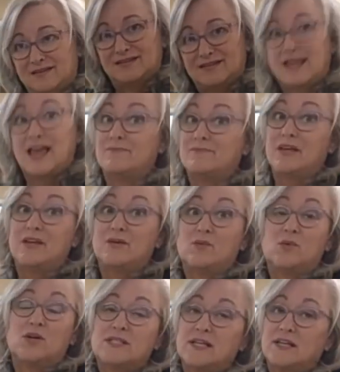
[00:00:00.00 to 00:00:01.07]
Yeah, it
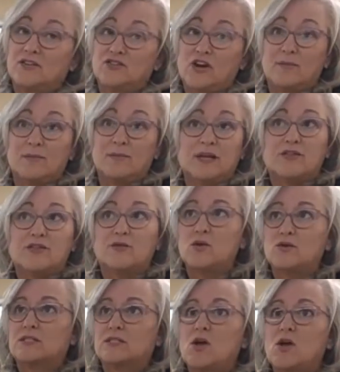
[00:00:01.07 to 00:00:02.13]
works like a charm. It
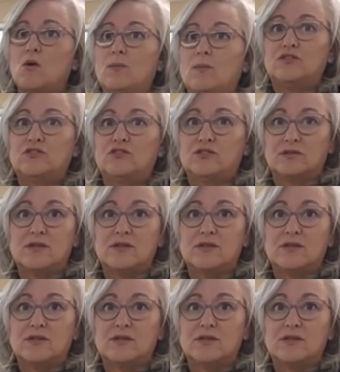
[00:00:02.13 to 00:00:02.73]
throws so much,